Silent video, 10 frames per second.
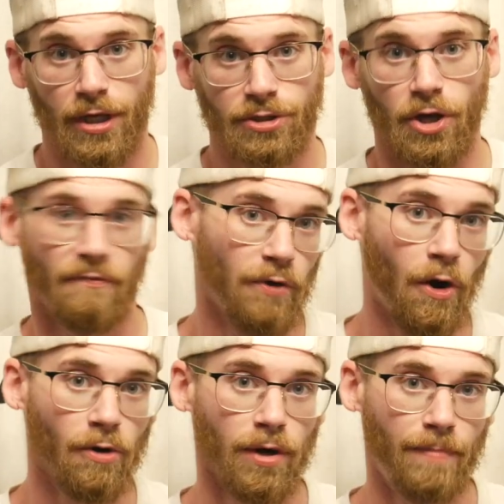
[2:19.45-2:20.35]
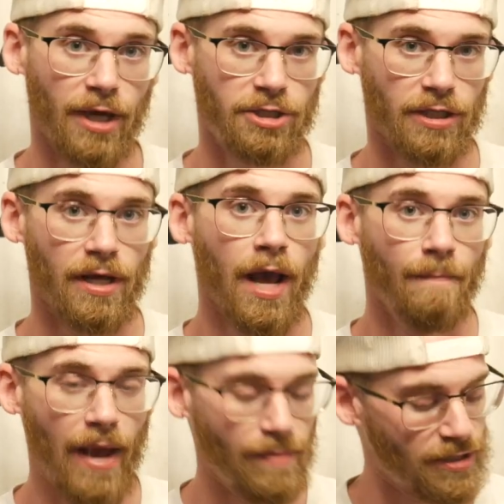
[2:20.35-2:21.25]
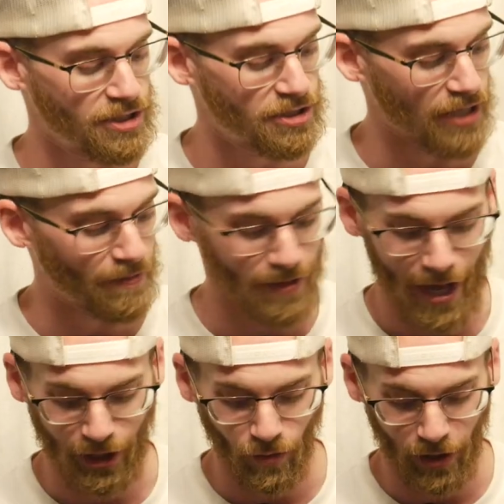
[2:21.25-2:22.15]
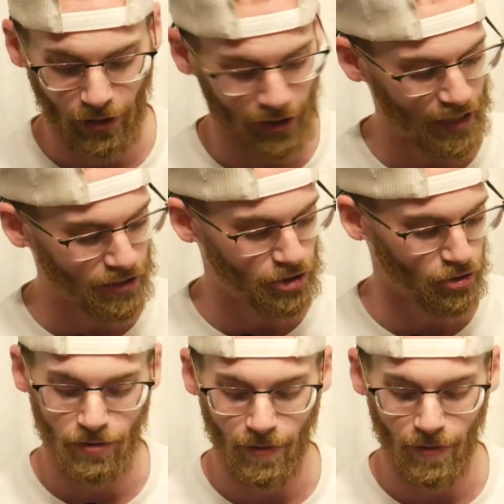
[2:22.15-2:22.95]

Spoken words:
So if you are on a budget, maybe this is something that you want to look into.